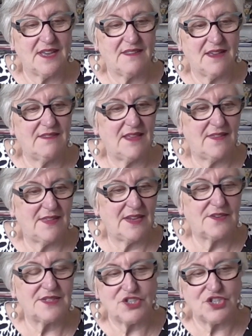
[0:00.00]
And
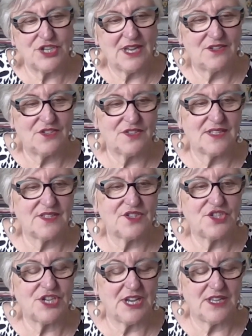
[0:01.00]
there is a challenge. That's
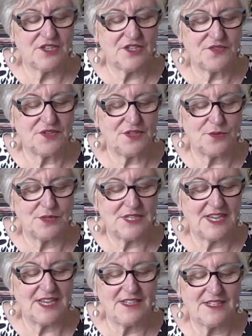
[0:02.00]
a challenge for the
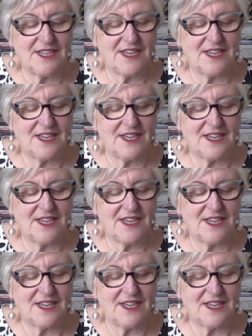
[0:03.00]
ordained,